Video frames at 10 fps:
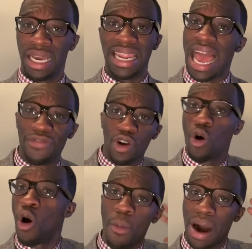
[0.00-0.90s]
And I have to
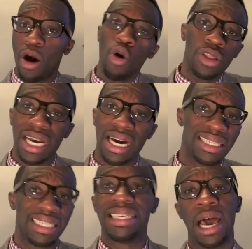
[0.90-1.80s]
call my older
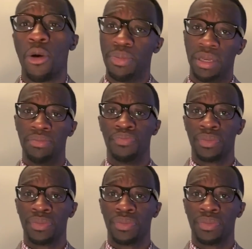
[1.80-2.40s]
cousin to help me.